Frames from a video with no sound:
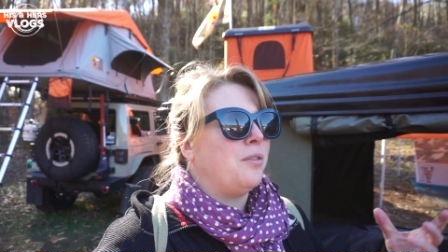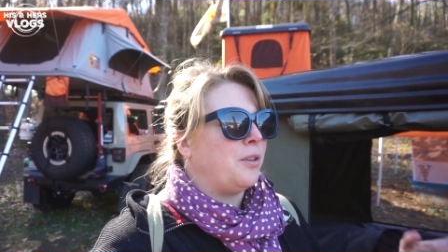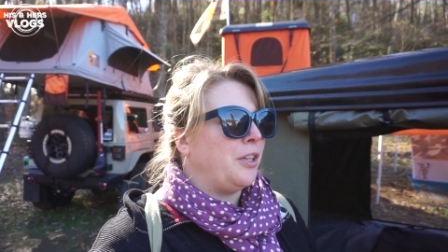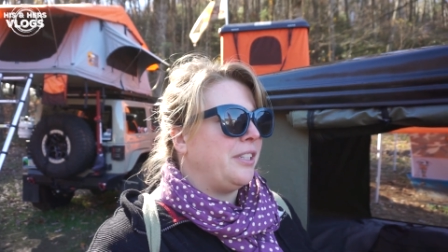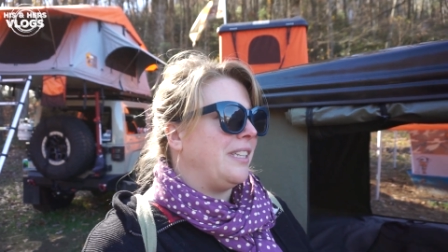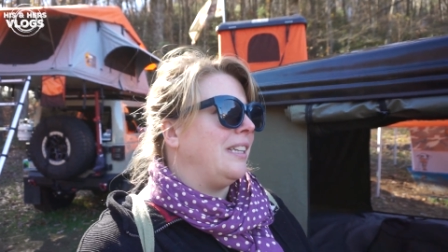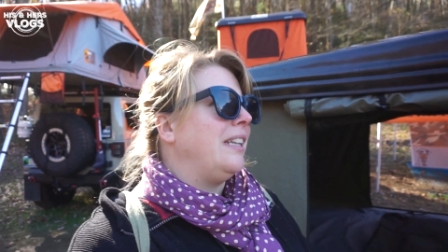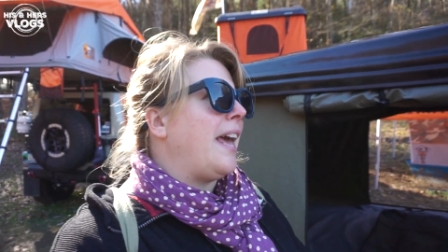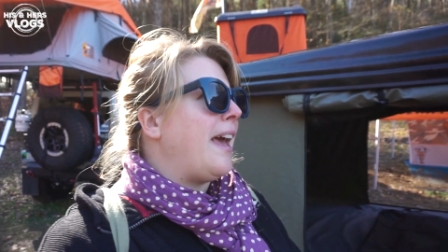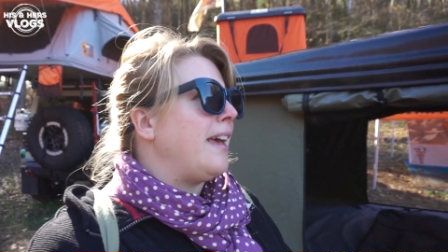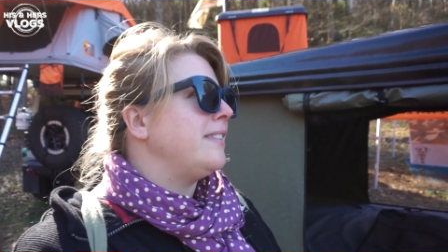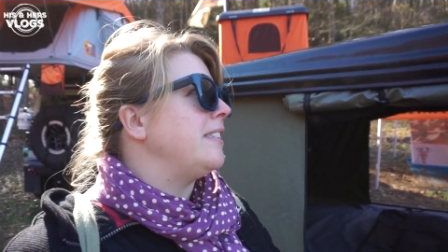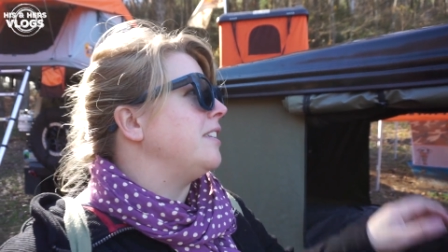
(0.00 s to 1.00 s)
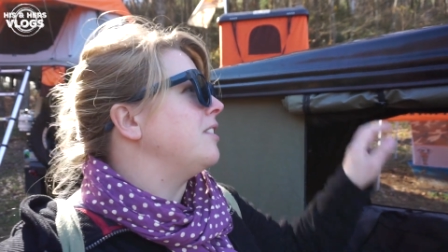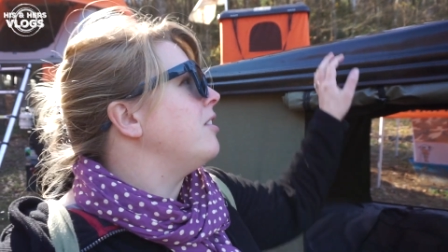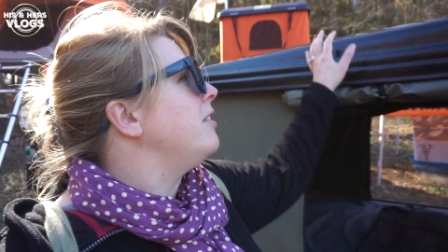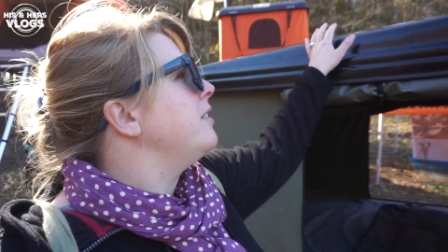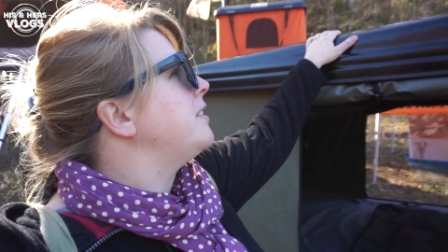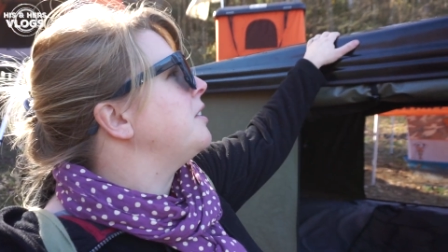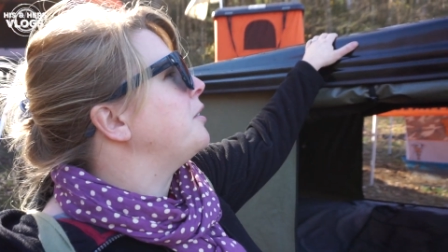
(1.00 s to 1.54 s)
for it to last. And
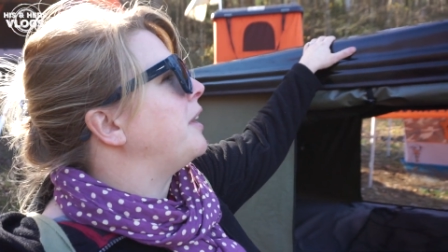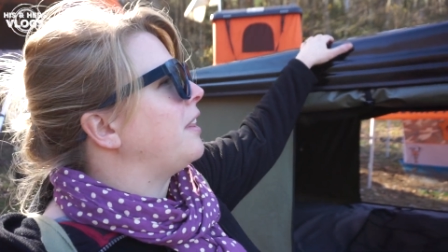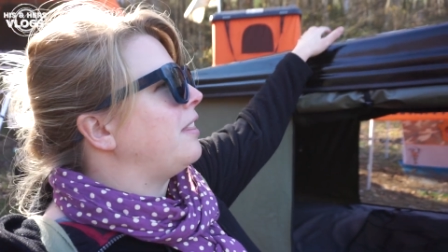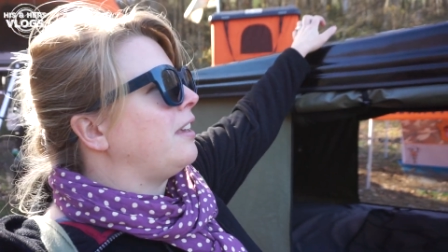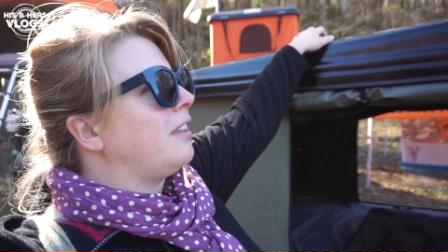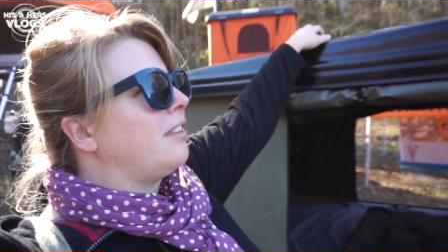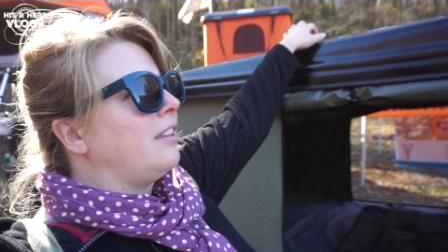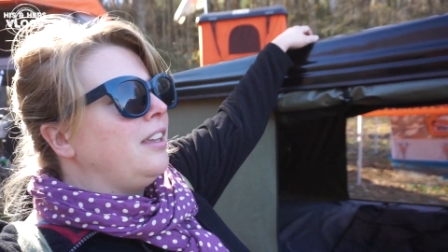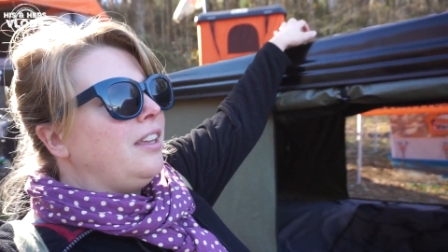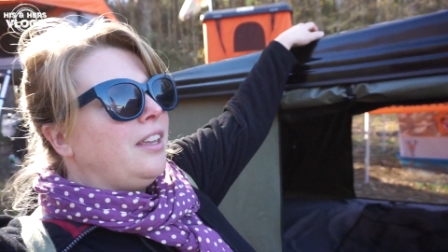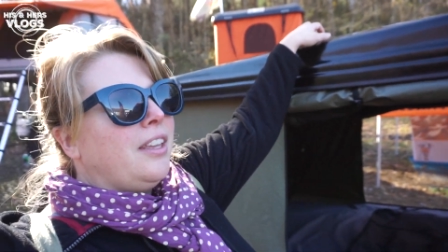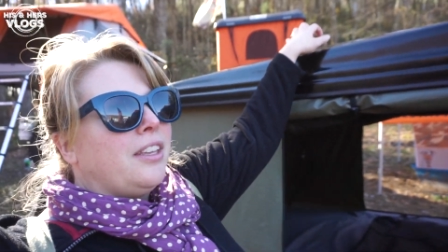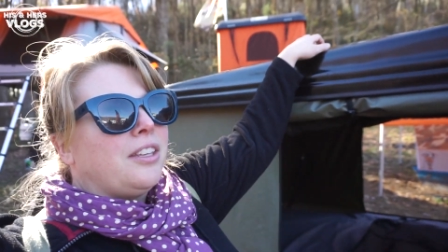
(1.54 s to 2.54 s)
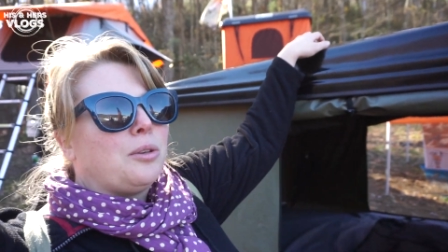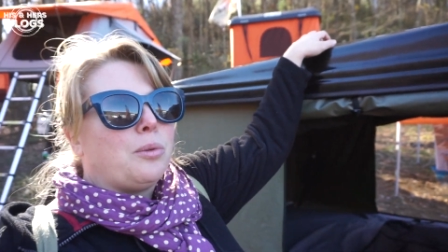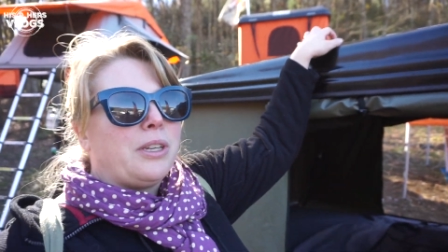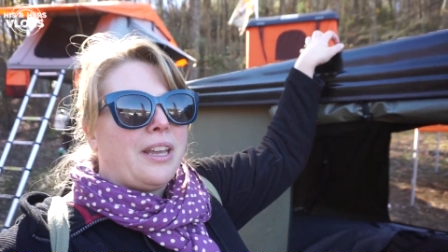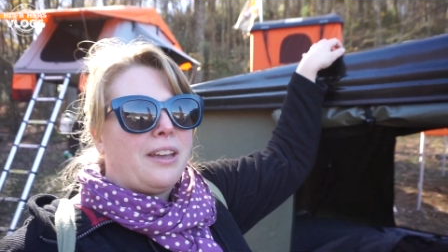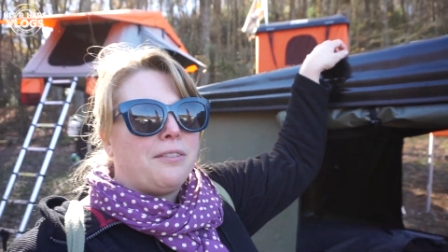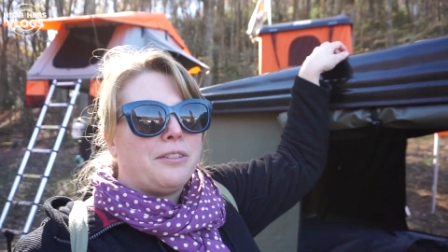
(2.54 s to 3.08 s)
also, I think you
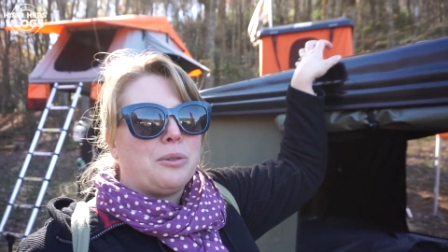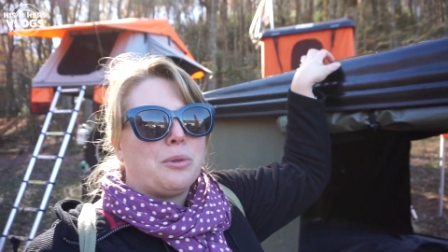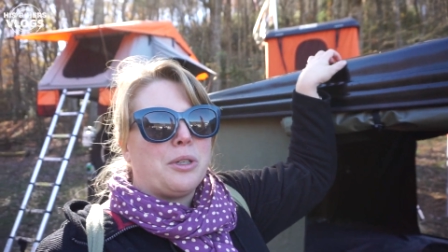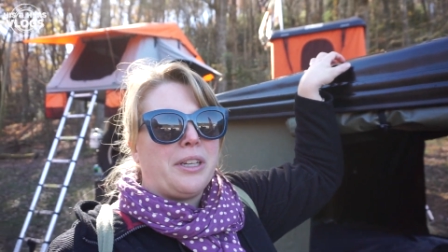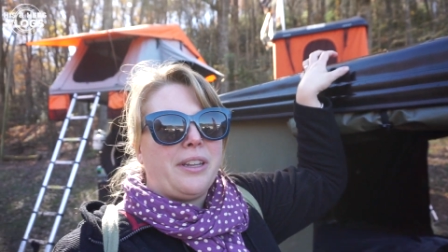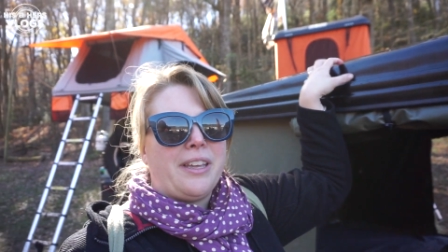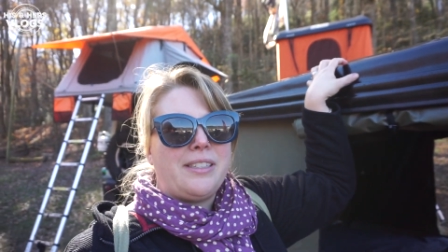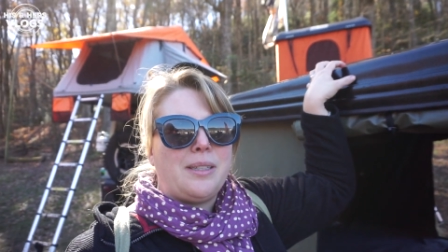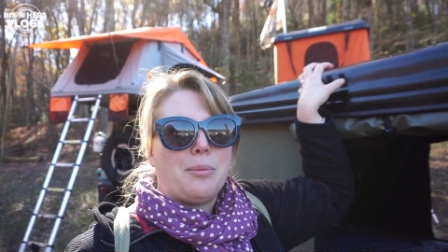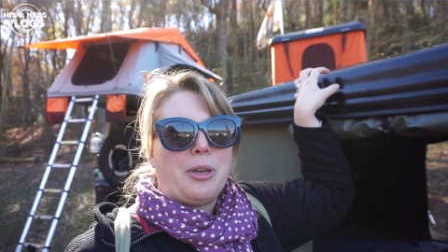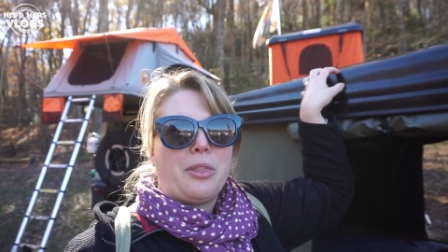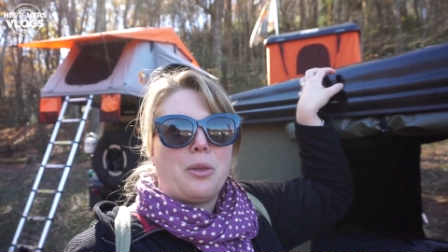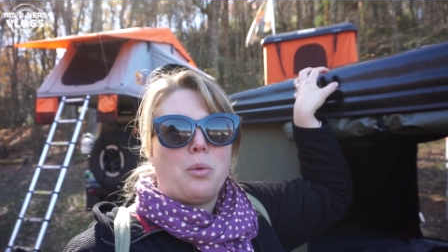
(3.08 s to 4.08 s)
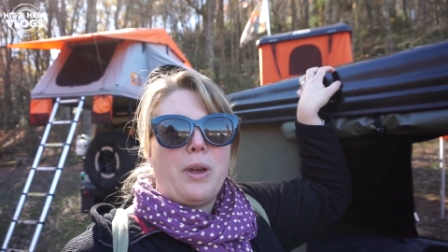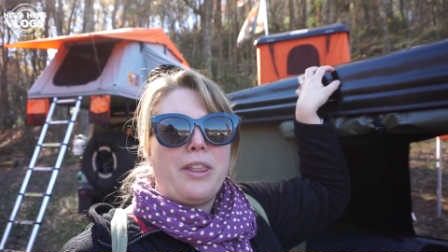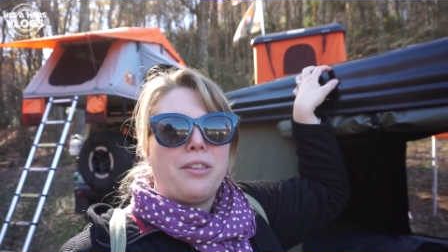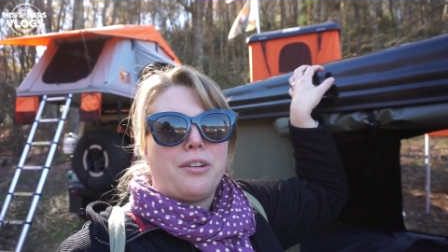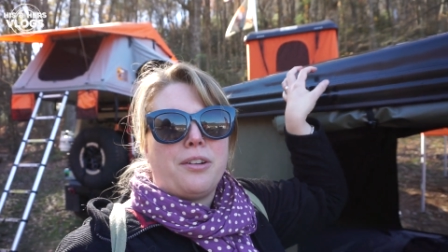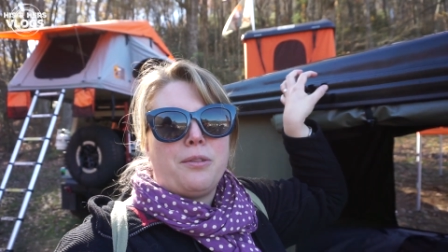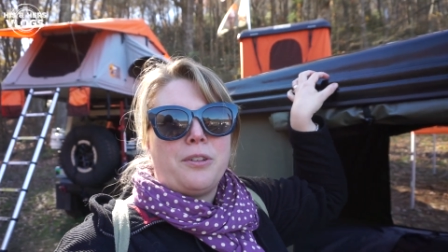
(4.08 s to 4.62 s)
would have to worry less about the
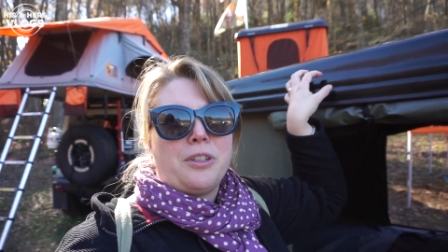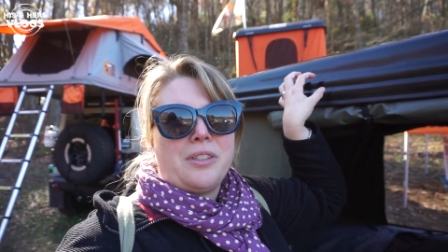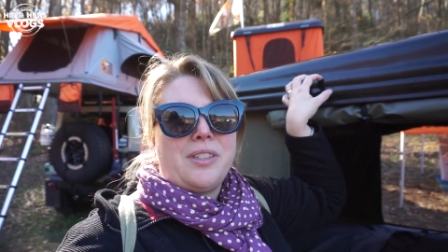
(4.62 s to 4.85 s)
weather if you're